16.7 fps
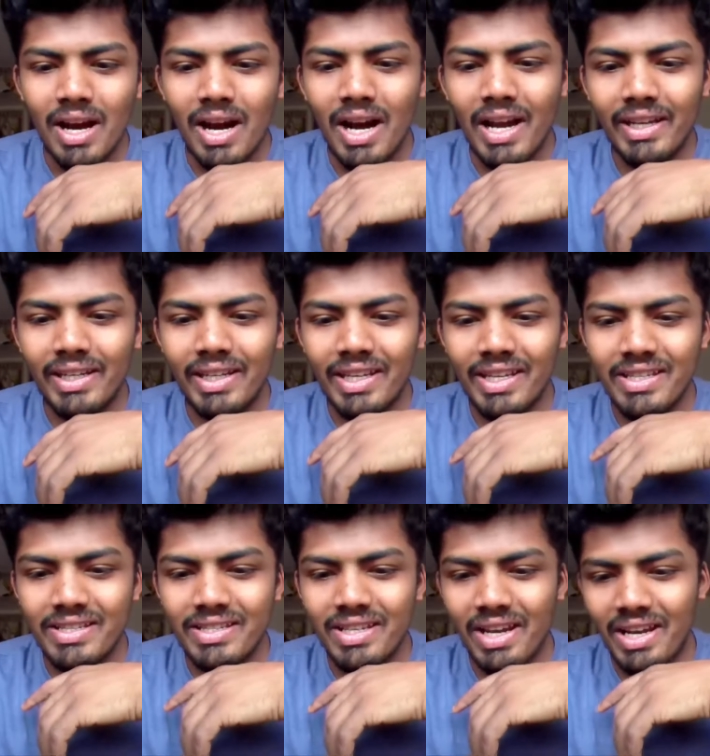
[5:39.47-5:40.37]
hiding
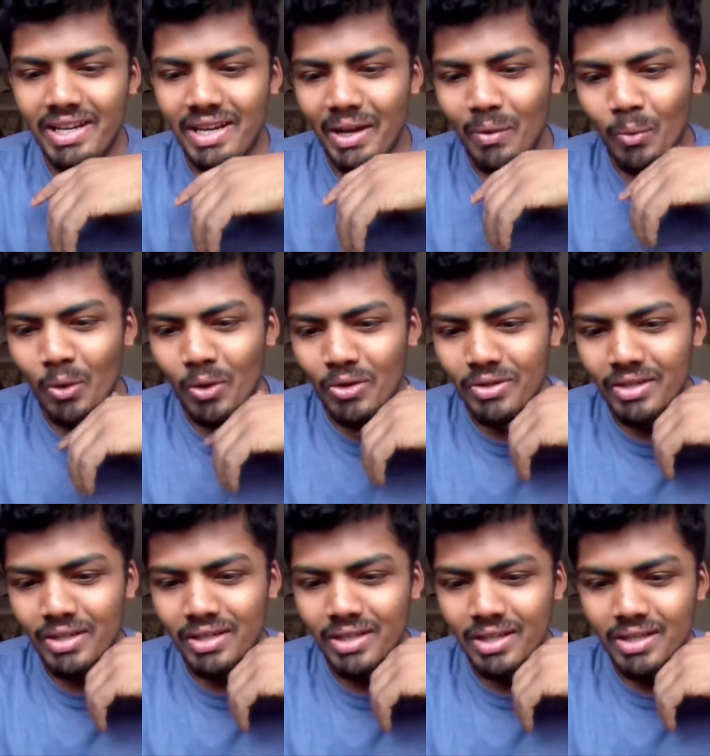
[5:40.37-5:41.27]
inside I
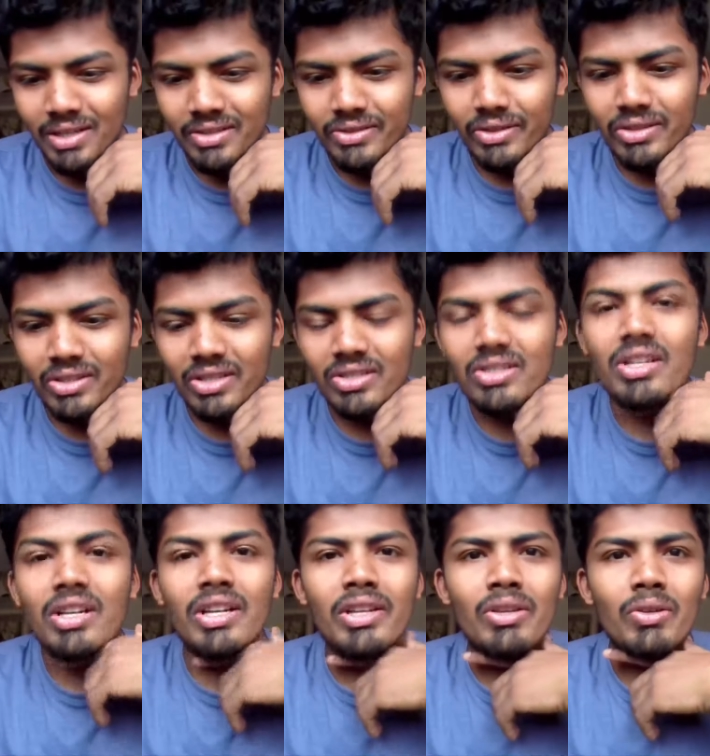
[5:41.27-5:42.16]
wonder She just
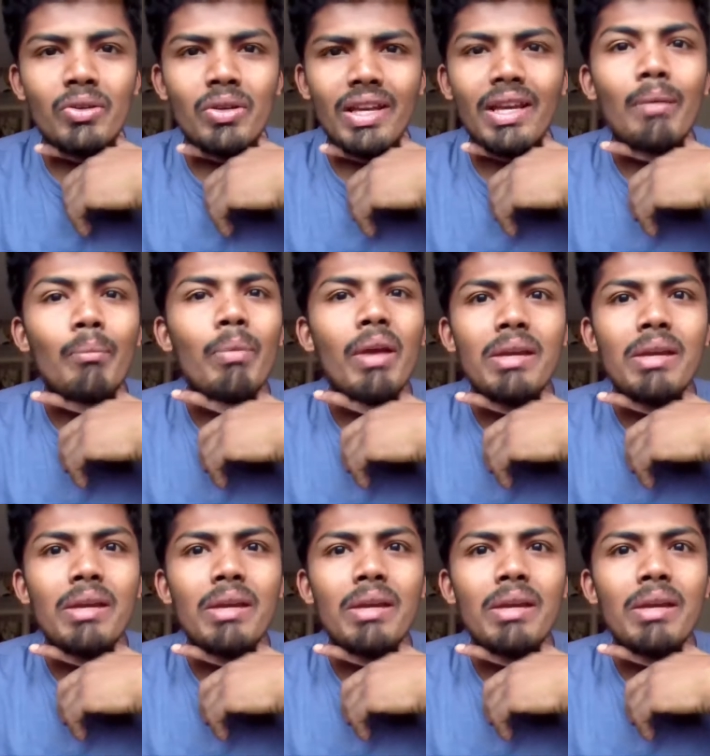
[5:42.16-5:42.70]
turned into like a